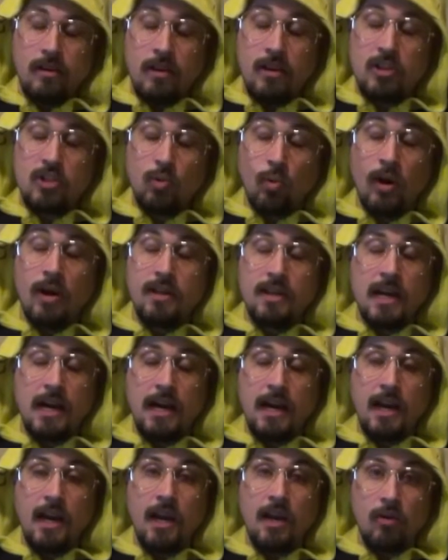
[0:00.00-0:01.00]
It's what
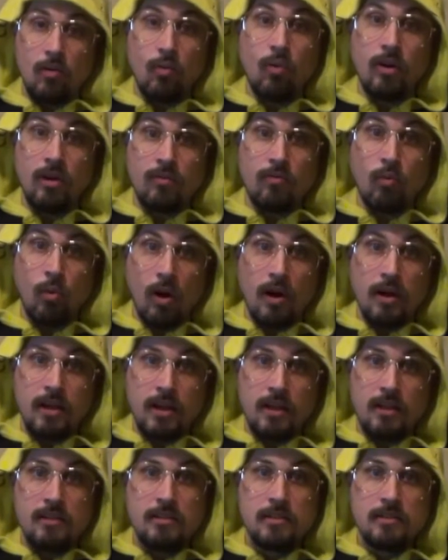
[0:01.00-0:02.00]
Diane would have
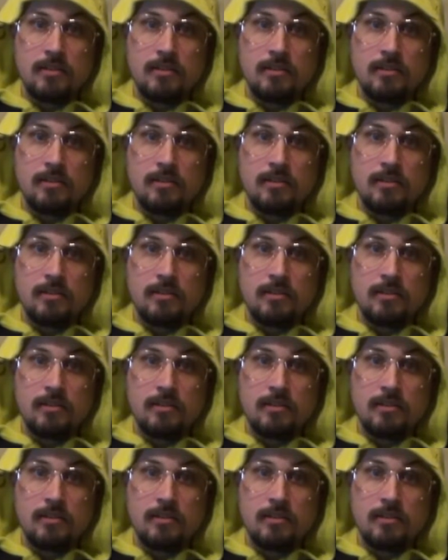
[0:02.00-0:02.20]
wanted.